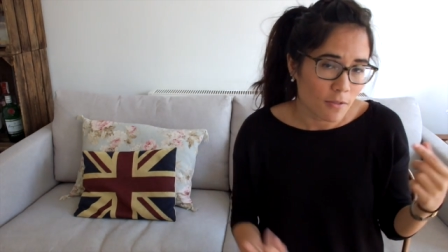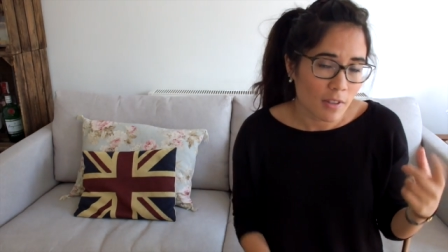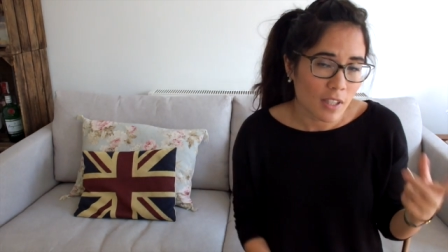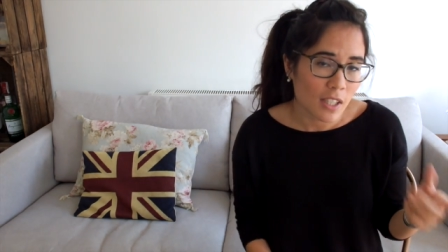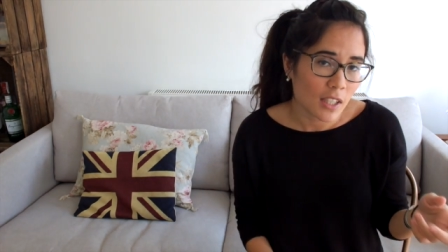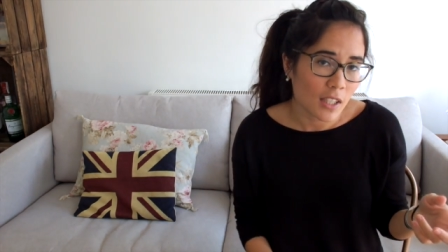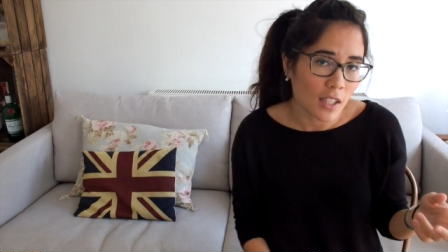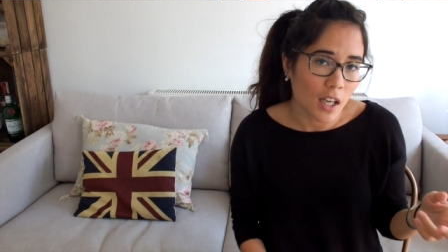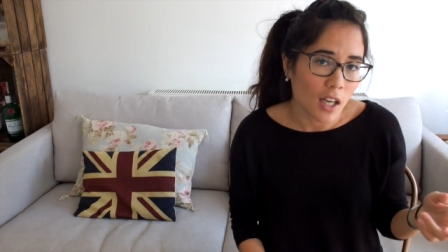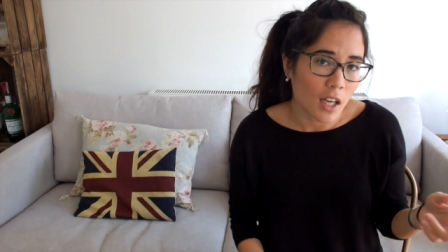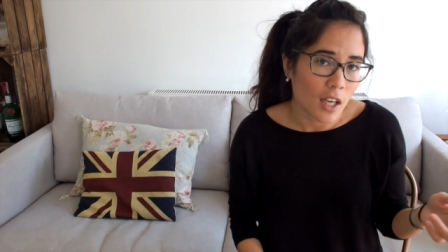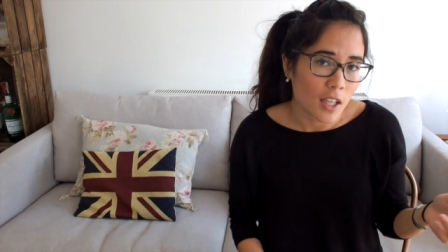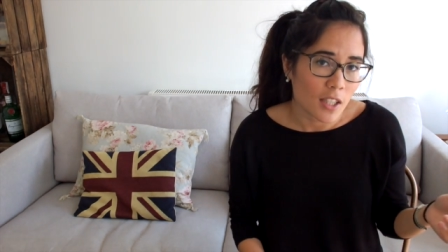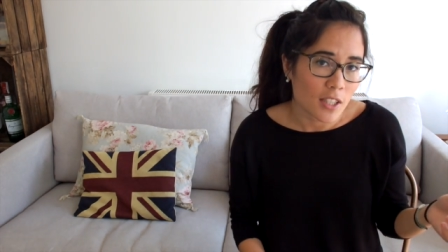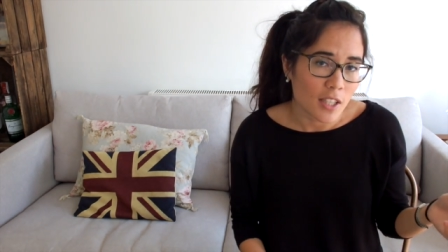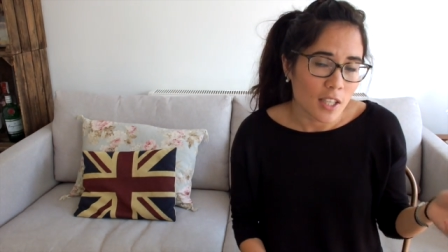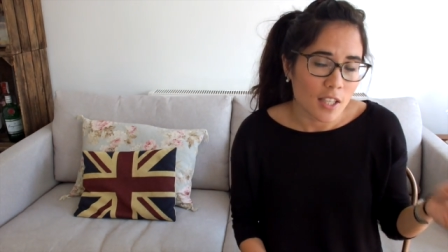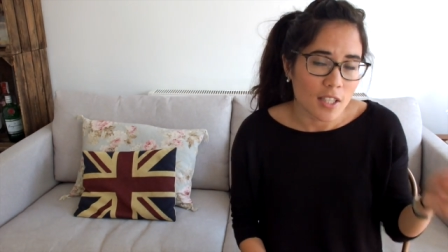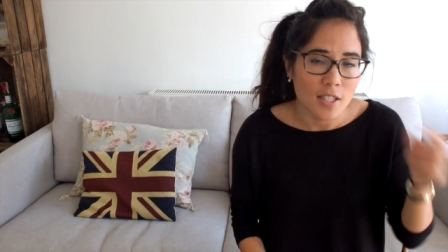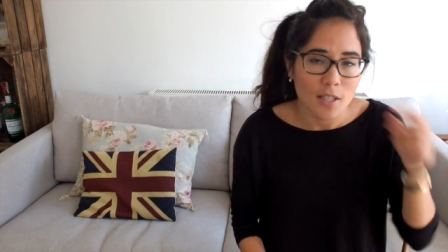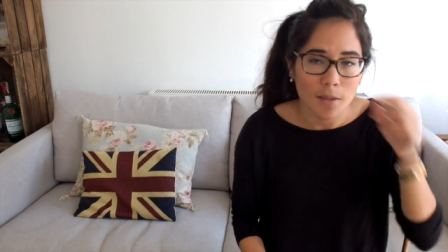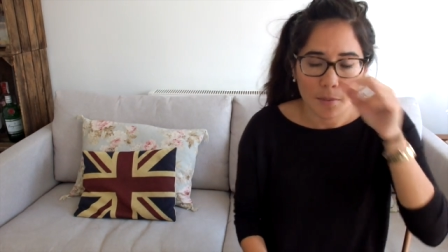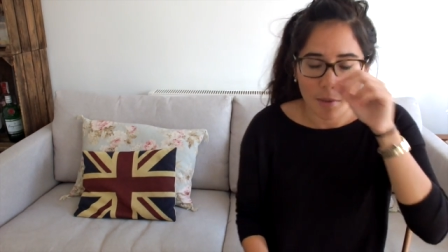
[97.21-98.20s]
really large
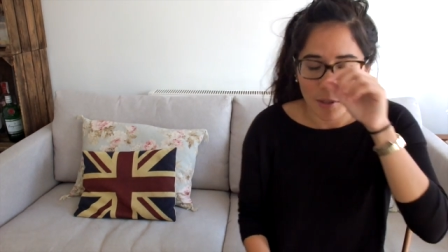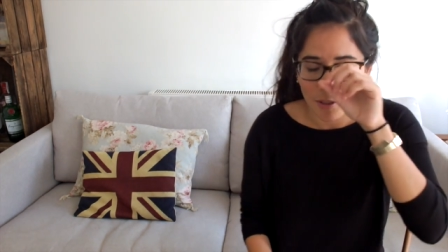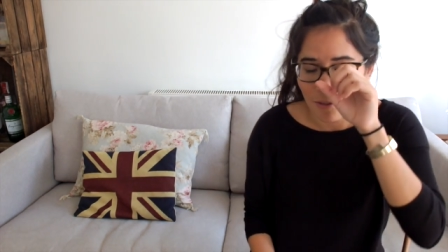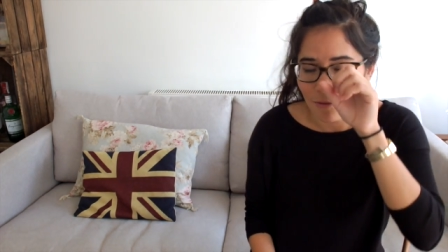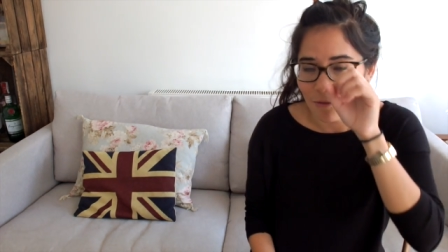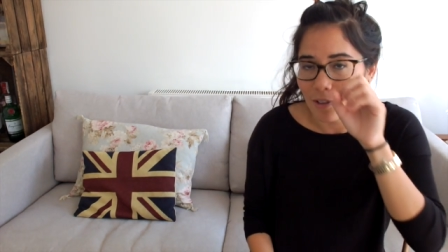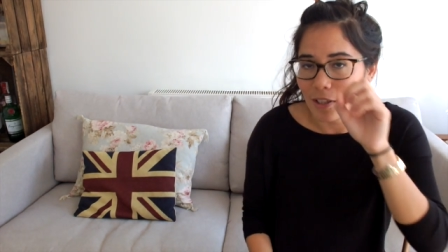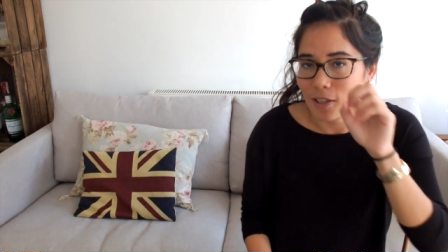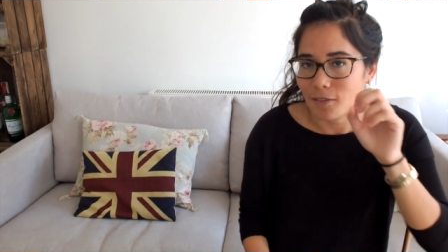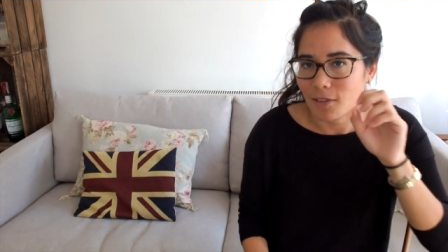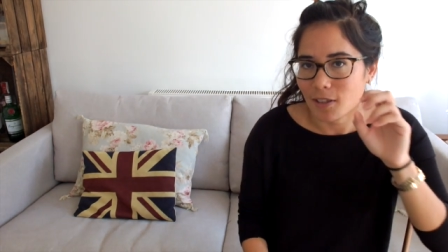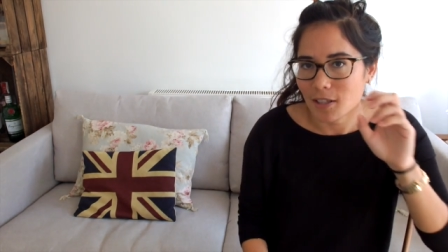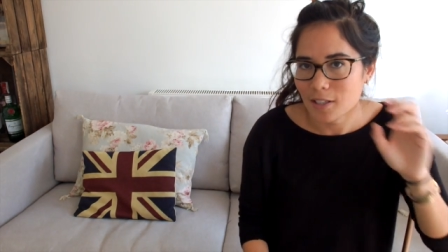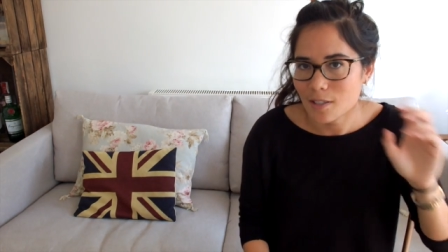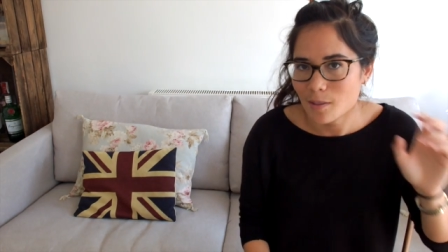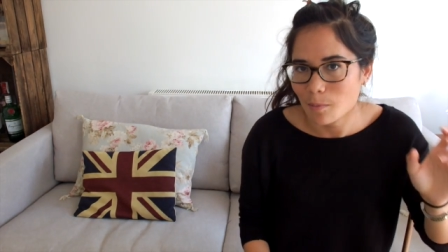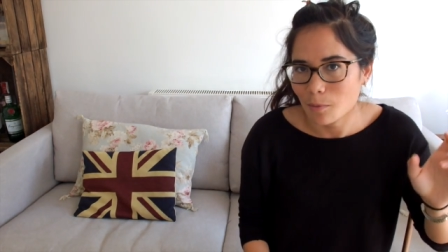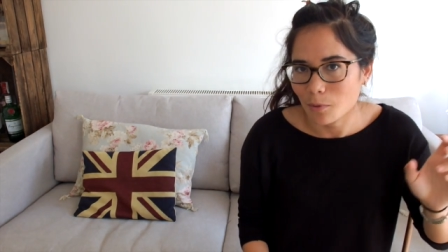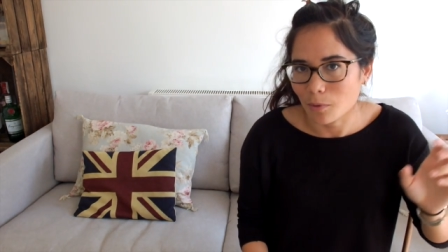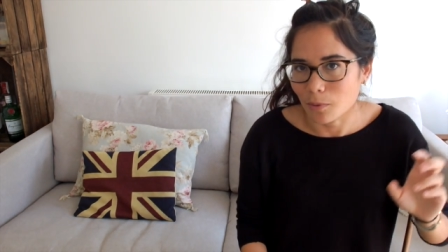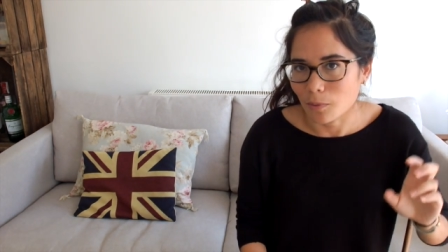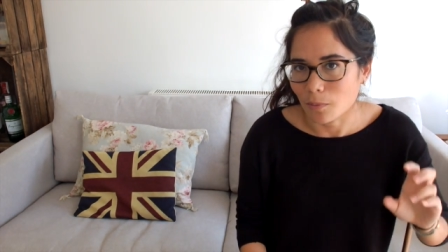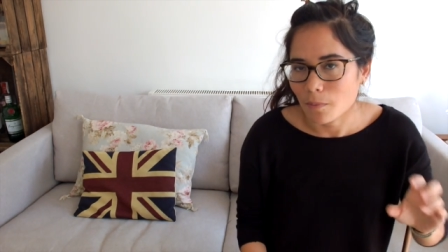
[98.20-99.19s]
and sometimes really, really
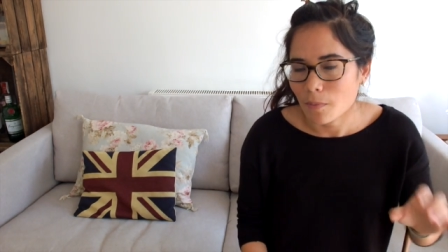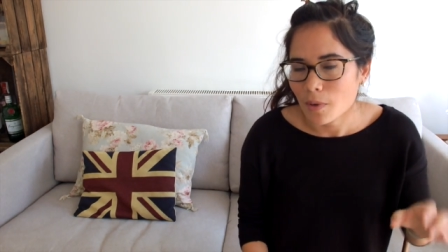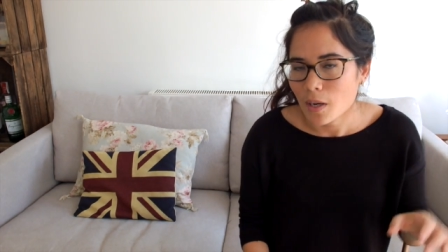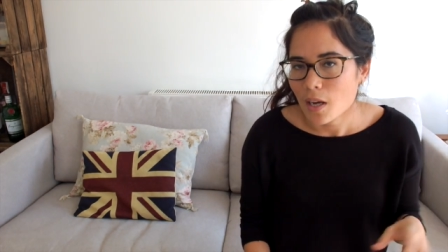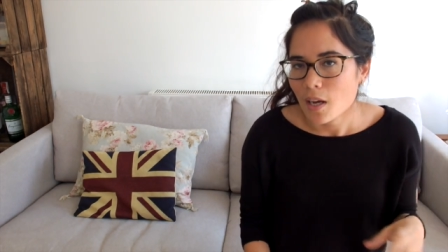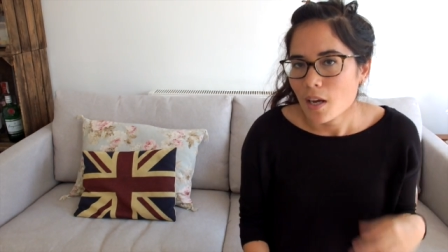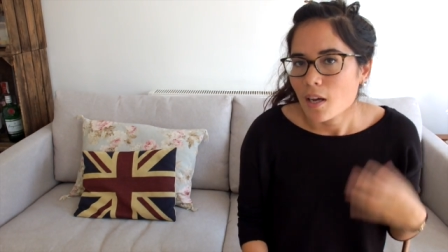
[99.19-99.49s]
small.